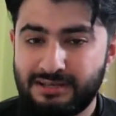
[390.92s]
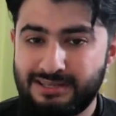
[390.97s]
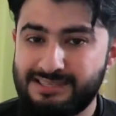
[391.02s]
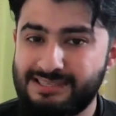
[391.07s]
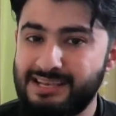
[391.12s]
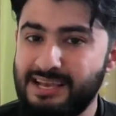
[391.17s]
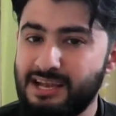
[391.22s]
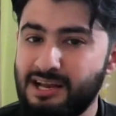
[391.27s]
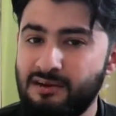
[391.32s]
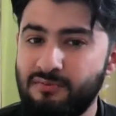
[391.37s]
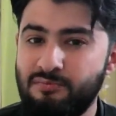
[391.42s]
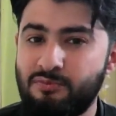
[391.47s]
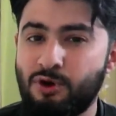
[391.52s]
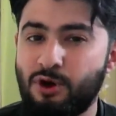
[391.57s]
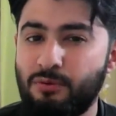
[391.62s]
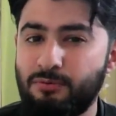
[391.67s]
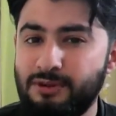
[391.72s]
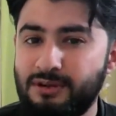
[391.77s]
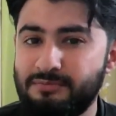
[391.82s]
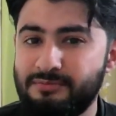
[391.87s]
The second
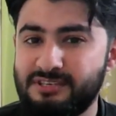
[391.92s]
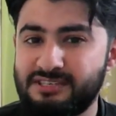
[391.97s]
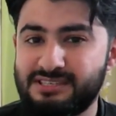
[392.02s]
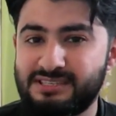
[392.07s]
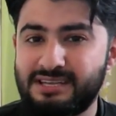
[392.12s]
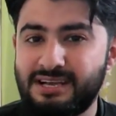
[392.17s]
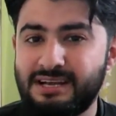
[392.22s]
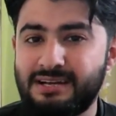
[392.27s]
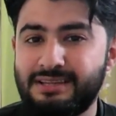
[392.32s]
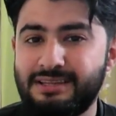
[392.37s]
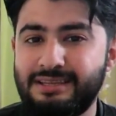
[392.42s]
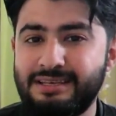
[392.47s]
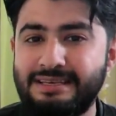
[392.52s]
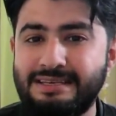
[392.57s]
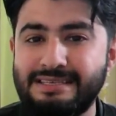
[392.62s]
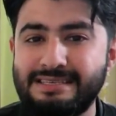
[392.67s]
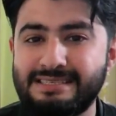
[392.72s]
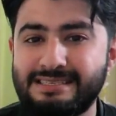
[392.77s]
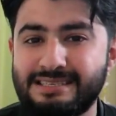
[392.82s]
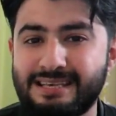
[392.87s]
problem is that
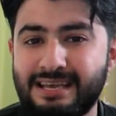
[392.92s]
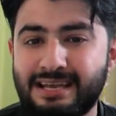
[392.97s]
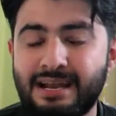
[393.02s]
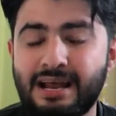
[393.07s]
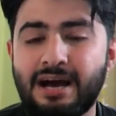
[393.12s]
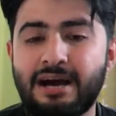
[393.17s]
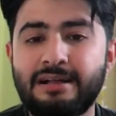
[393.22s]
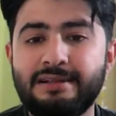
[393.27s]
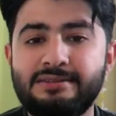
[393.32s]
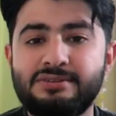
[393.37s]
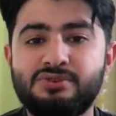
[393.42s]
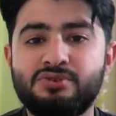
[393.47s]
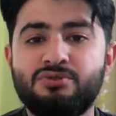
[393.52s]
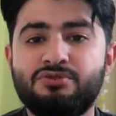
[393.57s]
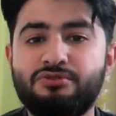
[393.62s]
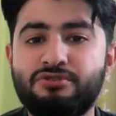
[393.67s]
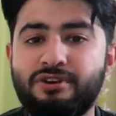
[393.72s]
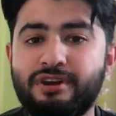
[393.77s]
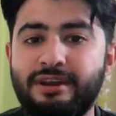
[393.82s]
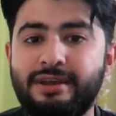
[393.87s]
these can
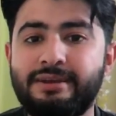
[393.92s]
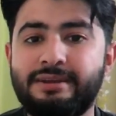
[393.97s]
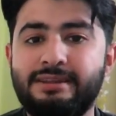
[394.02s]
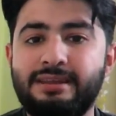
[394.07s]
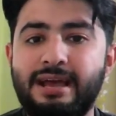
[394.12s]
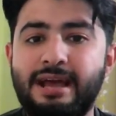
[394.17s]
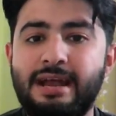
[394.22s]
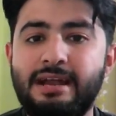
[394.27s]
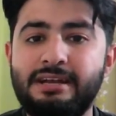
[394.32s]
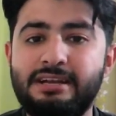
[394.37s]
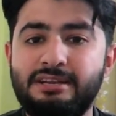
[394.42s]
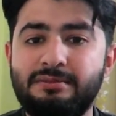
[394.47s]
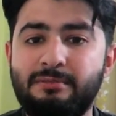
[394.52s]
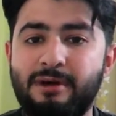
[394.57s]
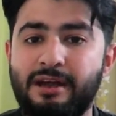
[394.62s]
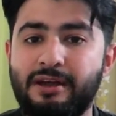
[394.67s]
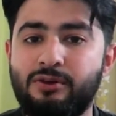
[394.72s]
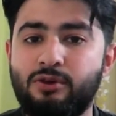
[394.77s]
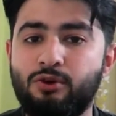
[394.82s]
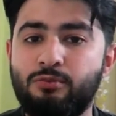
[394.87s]
also trigger the
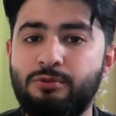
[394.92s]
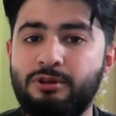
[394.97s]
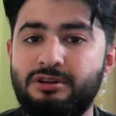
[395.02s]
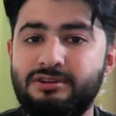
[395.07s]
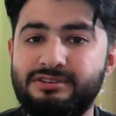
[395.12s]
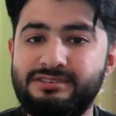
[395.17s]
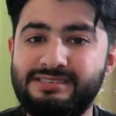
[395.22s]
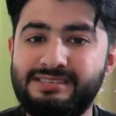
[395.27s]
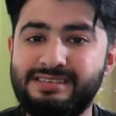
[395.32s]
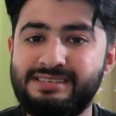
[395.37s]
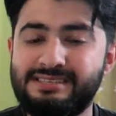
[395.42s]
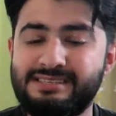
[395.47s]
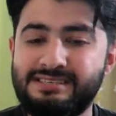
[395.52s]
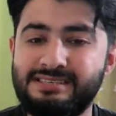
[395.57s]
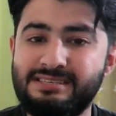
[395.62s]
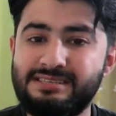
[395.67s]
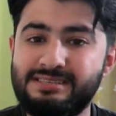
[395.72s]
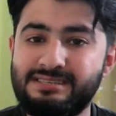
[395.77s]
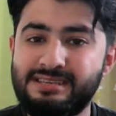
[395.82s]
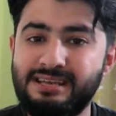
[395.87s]
antimicrobial
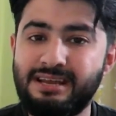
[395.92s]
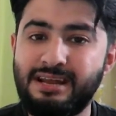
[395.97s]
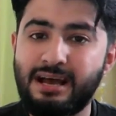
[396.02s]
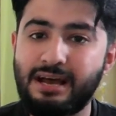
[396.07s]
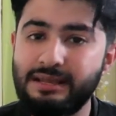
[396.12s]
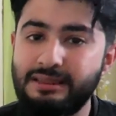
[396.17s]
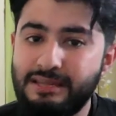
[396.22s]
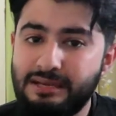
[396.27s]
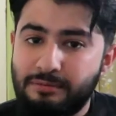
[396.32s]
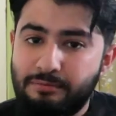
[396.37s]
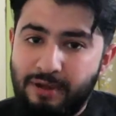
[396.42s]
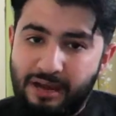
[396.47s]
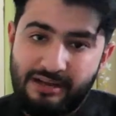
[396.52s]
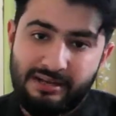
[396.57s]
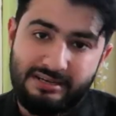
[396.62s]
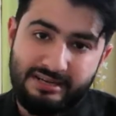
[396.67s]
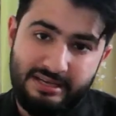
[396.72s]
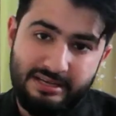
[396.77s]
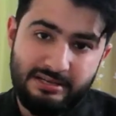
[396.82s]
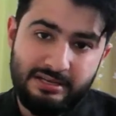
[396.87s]
resistance in other
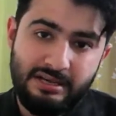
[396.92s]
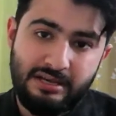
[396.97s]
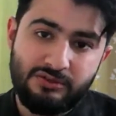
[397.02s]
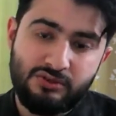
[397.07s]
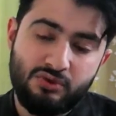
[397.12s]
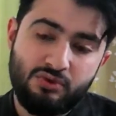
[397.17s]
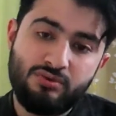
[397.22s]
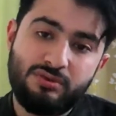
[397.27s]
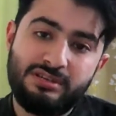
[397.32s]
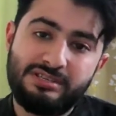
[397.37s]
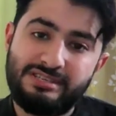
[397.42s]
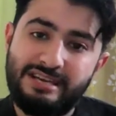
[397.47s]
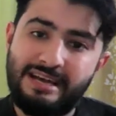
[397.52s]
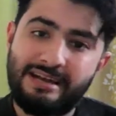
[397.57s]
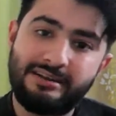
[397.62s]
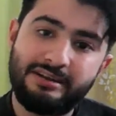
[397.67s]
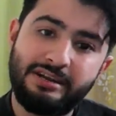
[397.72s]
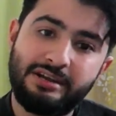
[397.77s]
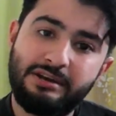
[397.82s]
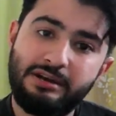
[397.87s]
bacteria through the
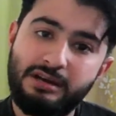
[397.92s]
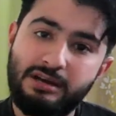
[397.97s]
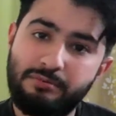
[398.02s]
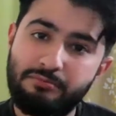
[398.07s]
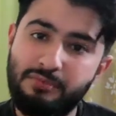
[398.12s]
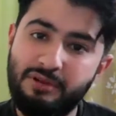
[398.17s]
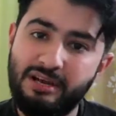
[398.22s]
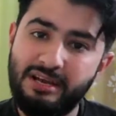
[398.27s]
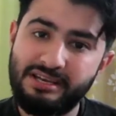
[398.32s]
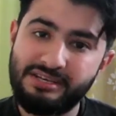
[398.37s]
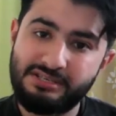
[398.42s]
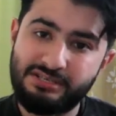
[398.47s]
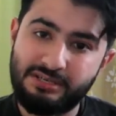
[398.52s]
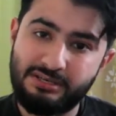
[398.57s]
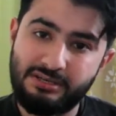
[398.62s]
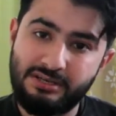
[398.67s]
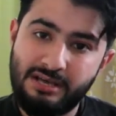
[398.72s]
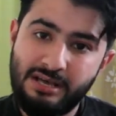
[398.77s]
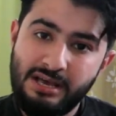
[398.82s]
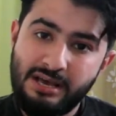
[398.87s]
genetic
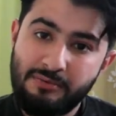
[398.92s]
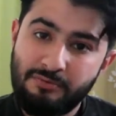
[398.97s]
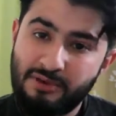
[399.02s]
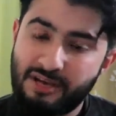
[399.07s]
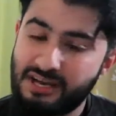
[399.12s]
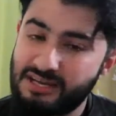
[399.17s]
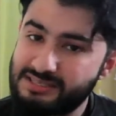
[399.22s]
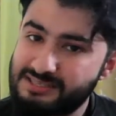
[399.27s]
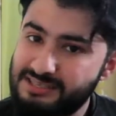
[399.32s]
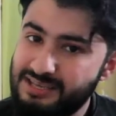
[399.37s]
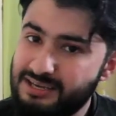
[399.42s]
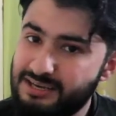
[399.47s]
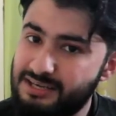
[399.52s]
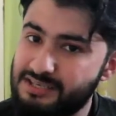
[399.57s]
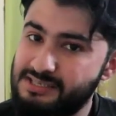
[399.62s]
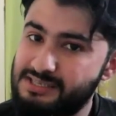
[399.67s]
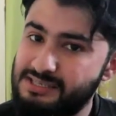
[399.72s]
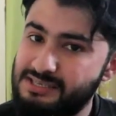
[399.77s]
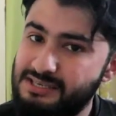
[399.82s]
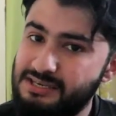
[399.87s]
recombination, because there
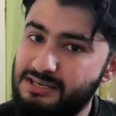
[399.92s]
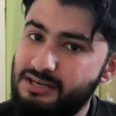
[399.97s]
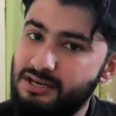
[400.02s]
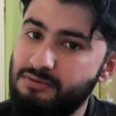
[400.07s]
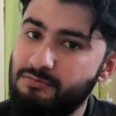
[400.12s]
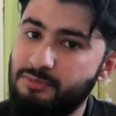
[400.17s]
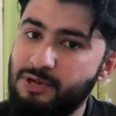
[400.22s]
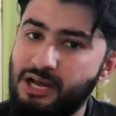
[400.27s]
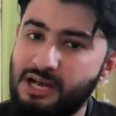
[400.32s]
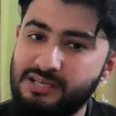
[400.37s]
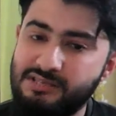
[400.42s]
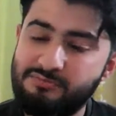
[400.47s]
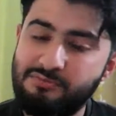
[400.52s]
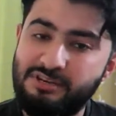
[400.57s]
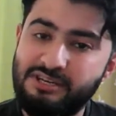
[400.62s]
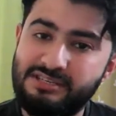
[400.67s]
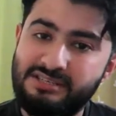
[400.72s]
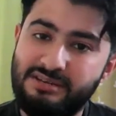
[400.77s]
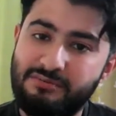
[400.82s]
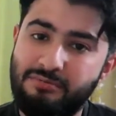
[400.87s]
are certain
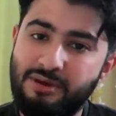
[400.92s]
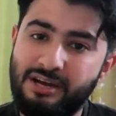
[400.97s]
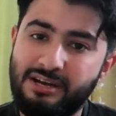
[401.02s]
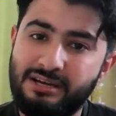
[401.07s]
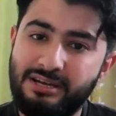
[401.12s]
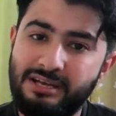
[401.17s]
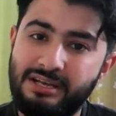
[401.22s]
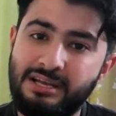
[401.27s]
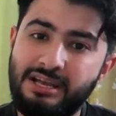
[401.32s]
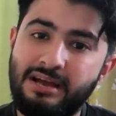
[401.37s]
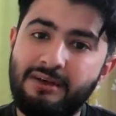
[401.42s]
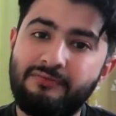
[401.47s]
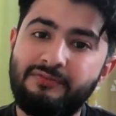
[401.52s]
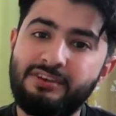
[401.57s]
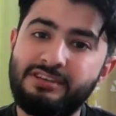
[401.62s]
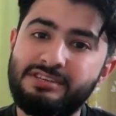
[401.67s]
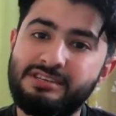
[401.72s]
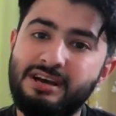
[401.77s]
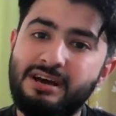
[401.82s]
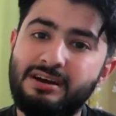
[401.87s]
plasmids in bacteria
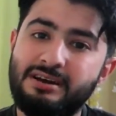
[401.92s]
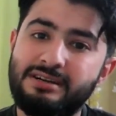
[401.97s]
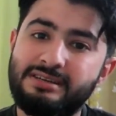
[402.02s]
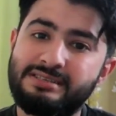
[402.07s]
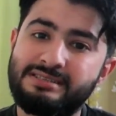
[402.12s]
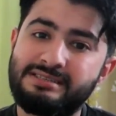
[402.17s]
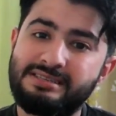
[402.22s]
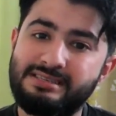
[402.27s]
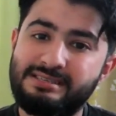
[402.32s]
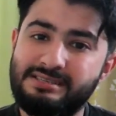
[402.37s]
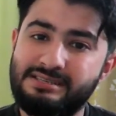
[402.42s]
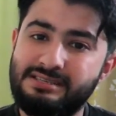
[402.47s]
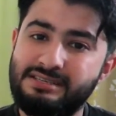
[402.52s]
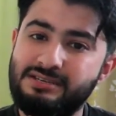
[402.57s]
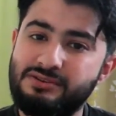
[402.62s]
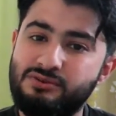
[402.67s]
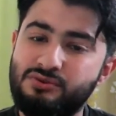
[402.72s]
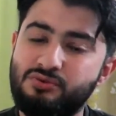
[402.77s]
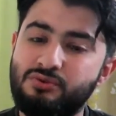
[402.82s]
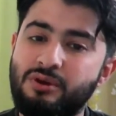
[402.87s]
which are
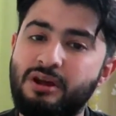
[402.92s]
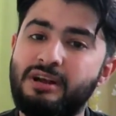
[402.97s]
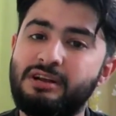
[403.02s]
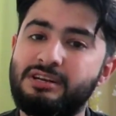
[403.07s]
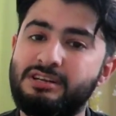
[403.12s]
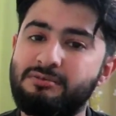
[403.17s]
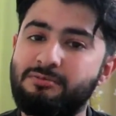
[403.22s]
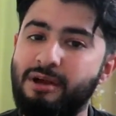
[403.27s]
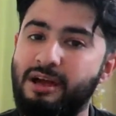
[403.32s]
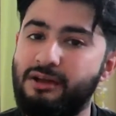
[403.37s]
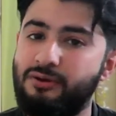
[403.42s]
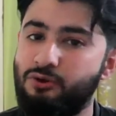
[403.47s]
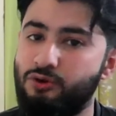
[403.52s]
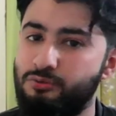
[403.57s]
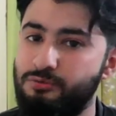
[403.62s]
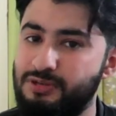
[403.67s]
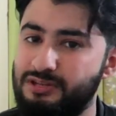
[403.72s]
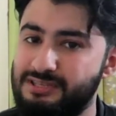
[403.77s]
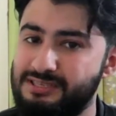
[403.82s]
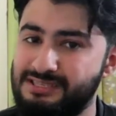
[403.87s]
resistant to
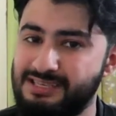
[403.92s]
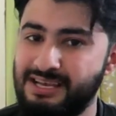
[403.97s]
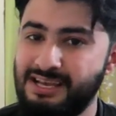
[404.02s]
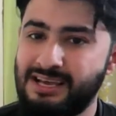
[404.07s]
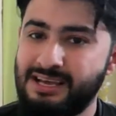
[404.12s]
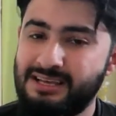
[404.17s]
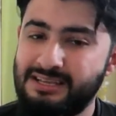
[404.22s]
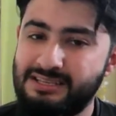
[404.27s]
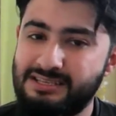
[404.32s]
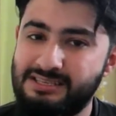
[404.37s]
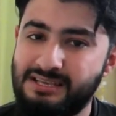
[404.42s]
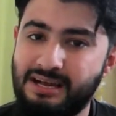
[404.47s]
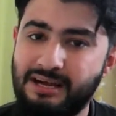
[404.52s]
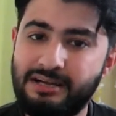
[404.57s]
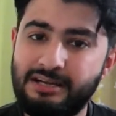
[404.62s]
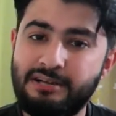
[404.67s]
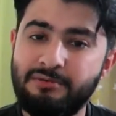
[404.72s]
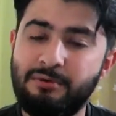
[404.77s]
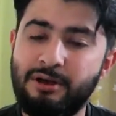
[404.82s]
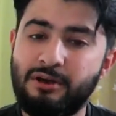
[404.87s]
antimicrobials. These are
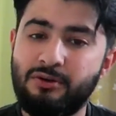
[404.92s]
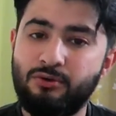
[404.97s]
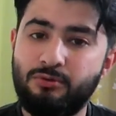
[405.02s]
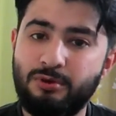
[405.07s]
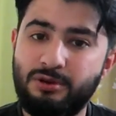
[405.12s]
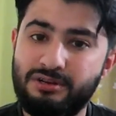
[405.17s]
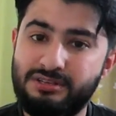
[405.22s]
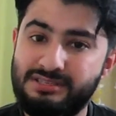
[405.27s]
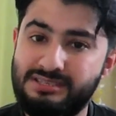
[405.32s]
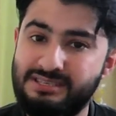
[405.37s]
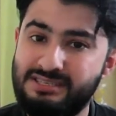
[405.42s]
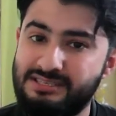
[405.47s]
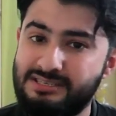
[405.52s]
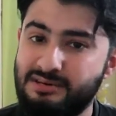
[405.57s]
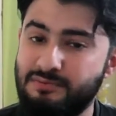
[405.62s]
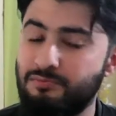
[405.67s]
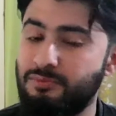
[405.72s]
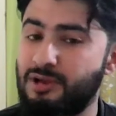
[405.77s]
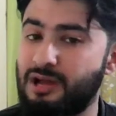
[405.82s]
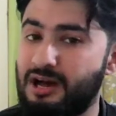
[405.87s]
antimicrobial
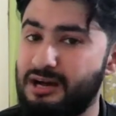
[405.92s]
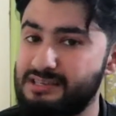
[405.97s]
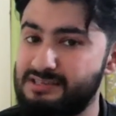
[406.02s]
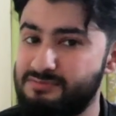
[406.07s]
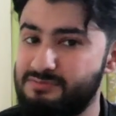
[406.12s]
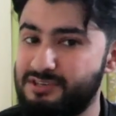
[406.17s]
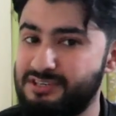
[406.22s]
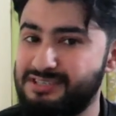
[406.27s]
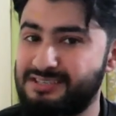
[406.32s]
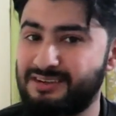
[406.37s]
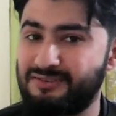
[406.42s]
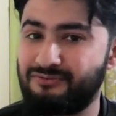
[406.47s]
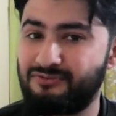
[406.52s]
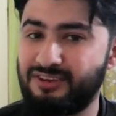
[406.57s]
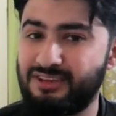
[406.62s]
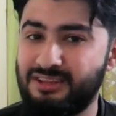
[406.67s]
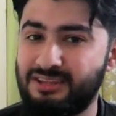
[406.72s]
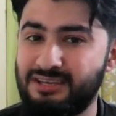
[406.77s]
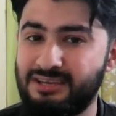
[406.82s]
resistant plasmids, and